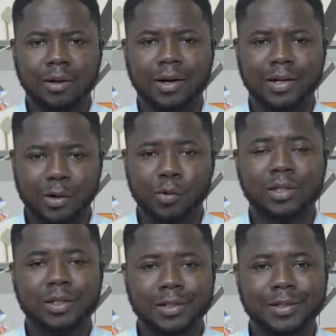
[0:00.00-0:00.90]
And the
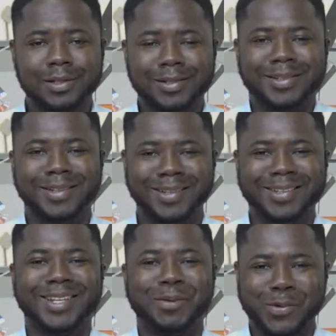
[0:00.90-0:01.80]
question is,
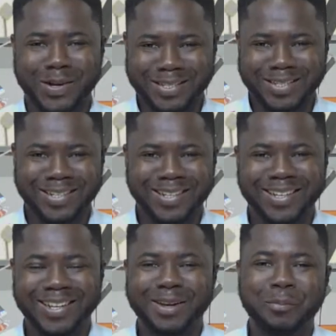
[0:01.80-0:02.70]
I'm watching.
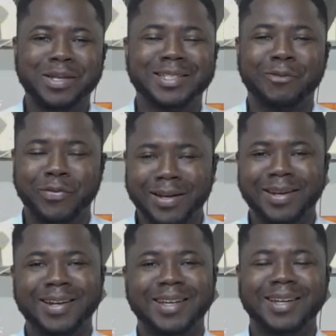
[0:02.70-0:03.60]
Mr.
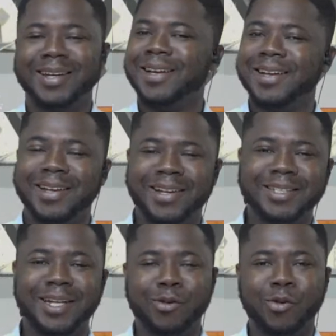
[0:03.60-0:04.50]
Finn, I
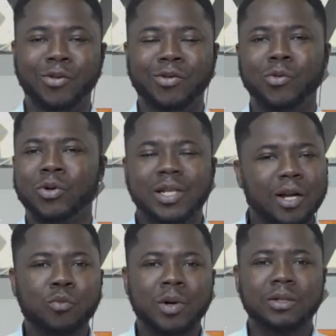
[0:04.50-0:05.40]
don't know. Was
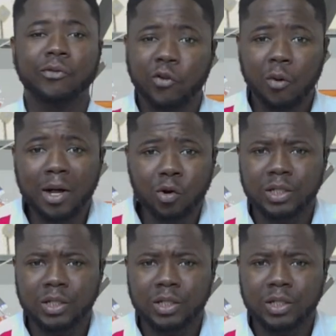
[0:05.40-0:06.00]
a former